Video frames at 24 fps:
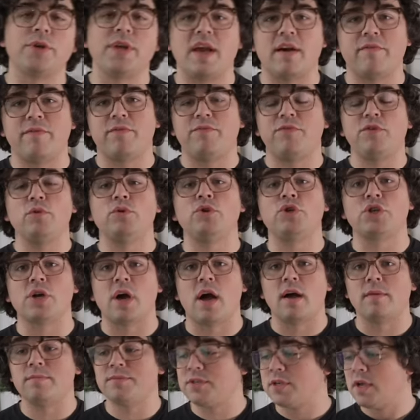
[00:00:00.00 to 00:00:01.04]
and you have a few
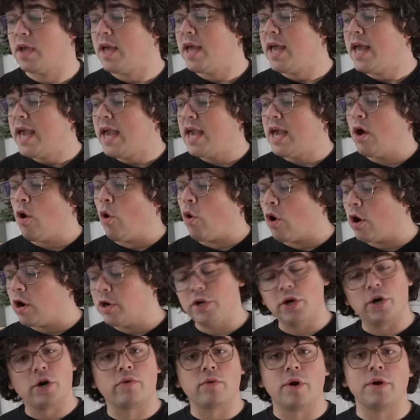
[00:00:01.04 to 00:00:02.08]
shops, or
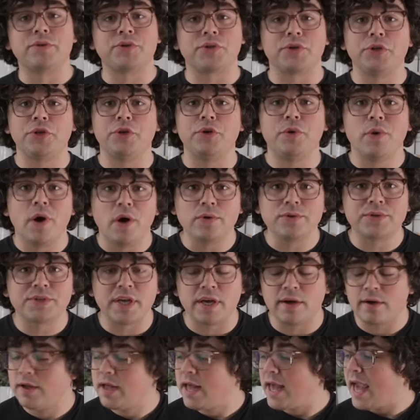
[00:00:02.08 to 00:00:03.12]
you're a roaster and you do
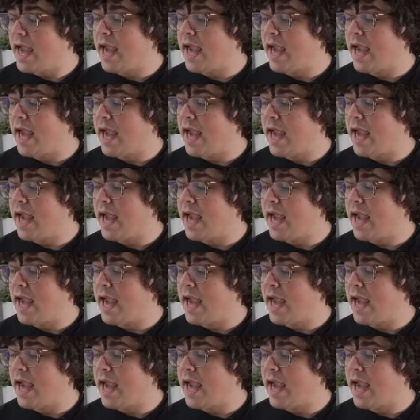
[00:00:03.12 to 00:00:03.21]
wholesale,